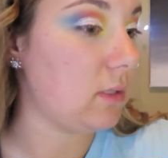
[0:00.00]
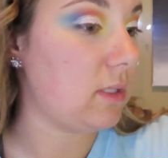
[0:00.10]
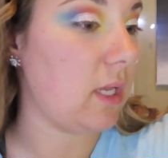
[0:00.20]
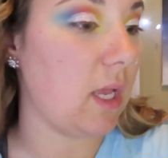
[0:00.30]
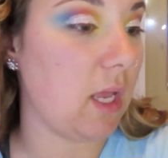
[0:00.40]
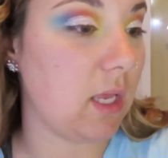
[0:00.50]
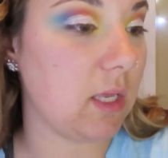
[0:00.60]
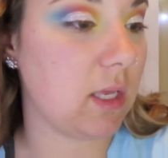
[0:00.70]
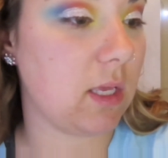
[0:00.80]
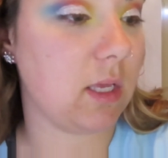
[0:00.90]

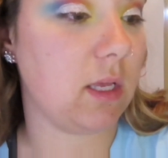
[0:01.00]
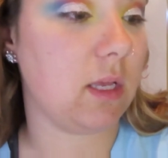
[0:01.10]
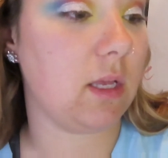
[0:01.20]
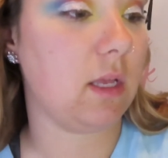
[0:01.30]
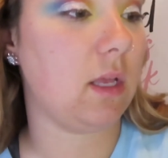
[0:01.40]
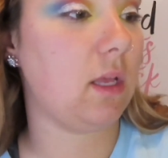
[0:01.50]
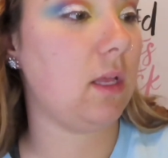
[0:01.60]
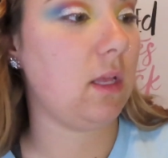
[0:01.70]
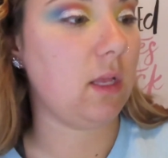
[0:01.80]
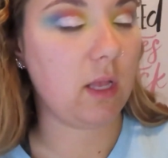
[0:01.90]
take
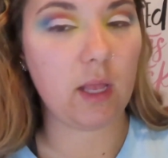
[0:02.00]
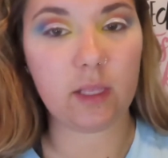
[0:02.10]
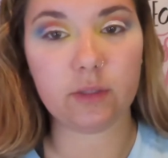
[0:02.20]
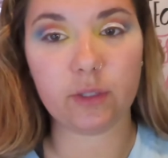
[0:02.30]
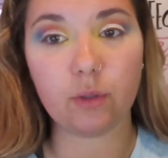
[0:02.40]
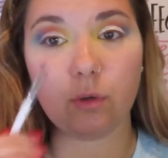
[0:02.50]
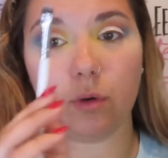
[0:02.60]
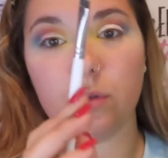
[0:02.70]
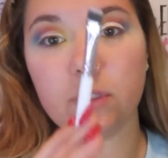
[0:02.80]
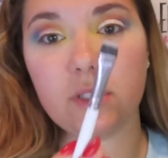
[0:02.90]
a
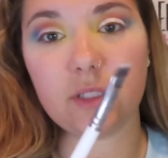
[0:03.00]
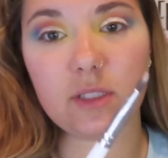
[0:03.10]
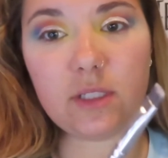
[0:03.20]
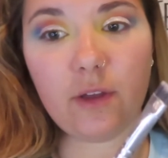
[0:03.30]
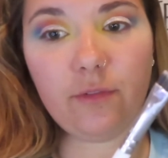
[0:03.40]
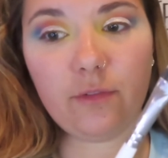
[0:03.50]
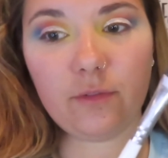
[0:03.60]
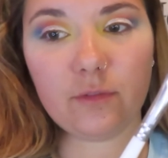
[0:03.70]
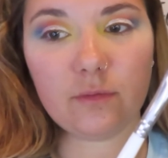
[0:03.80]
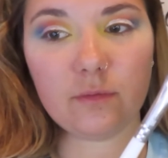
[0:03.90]
little stiff
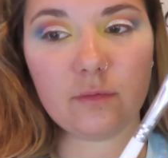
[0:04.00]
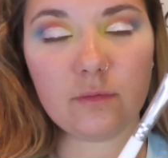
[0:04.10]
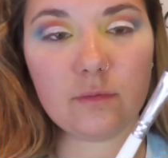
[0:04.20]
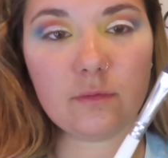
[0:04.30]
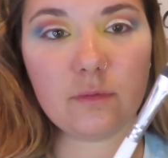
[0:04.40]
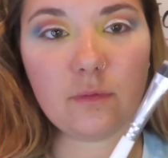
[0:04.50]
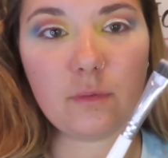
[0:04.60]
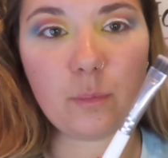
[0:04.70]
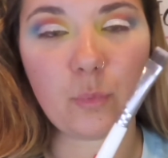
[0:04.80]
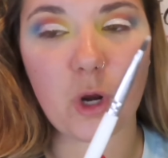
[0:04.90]

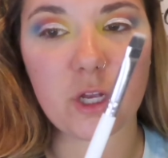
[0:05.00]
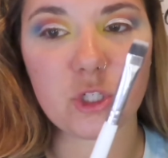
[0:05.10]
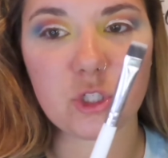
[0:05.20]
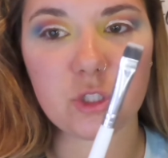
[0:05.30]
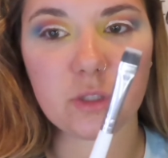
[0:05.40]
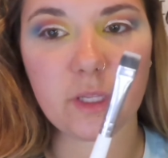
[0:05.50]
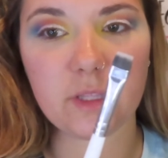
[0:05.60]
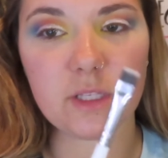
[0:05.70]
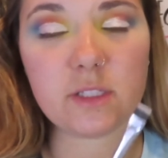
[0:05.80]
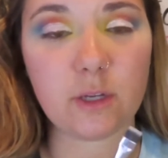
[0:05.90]
brush
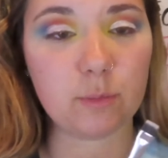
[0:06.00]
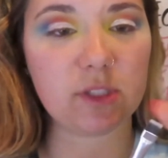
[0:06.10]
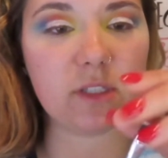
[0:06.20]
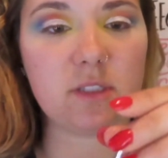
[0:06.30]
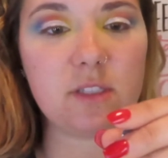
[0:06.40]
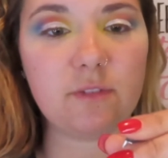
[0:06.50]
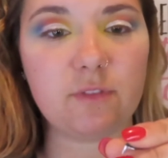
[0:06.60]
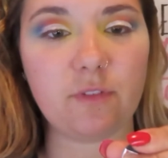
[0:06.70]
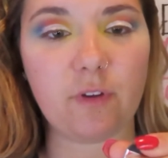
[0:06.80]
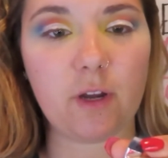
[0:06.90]
like this. I almost said stiff
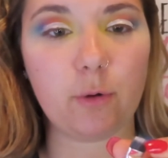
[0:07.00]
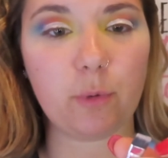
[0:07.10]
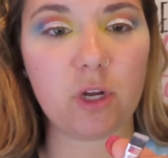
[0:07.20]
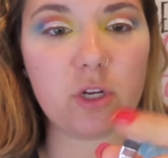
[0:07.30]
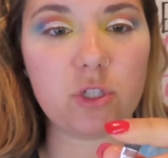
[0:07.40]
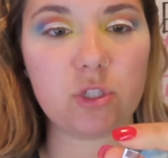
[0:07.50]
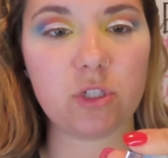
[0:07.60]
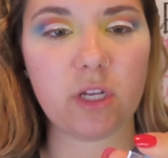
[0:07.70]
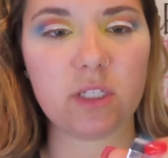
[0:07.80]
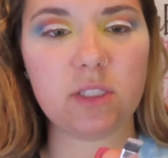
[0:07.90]
definer brush.
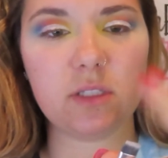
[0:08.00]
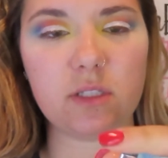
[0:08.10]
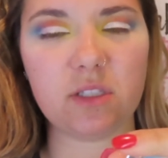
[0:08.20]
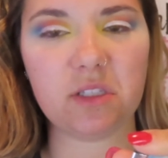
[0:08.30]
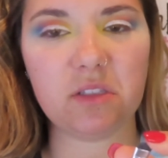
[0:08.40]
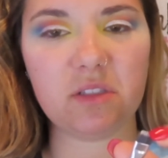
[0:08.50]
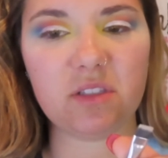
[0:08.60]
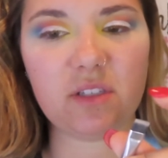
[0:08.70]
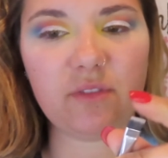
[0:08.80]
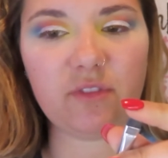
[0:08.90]
I guess, is this a
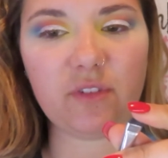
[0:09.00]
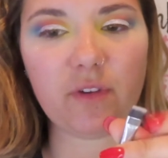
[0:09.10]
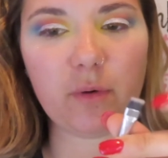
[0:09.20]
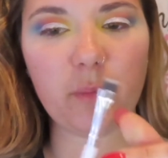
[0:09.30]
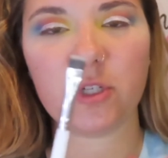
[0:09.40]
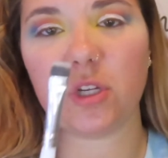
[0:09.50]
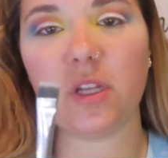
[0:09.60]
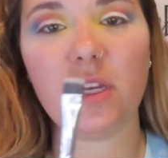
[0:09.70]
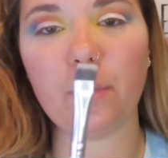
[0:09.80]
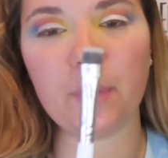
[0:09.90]
stiff definer brush?
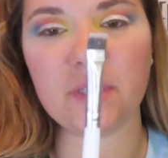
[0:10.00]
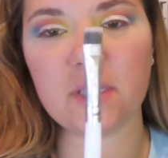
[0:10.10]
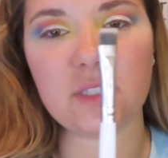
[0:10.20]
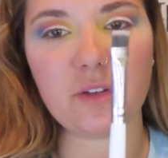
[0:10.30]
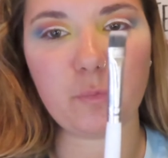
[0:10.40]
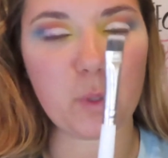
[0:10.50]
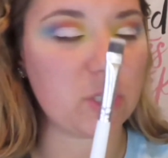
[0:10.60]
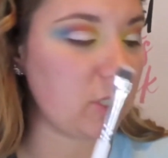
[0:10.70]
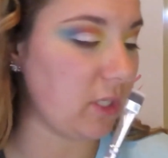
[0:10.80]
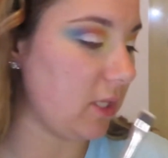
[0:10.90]
Anyways, a stiff
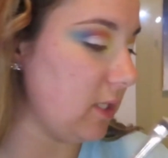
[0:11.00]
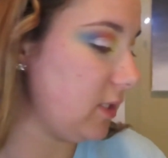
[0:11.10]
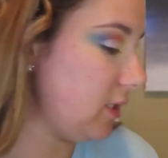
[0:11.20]
brush like this.